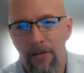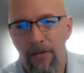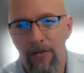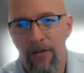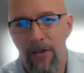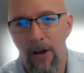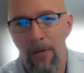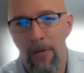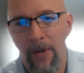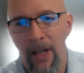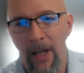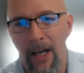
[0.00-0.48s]

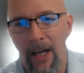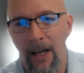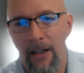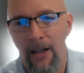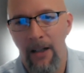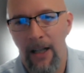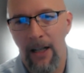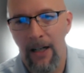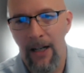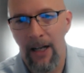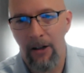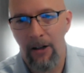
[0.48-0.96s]
from
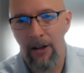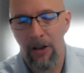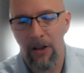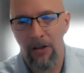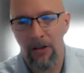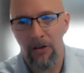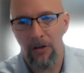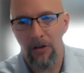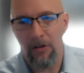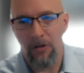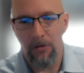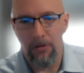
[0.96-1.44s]
that, and how
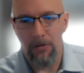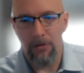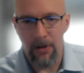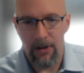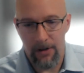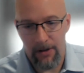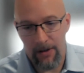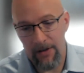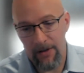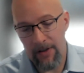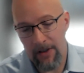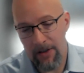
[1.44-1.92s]
can you
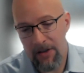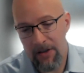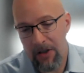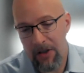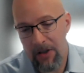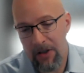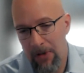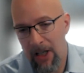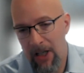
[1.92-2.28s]
essentially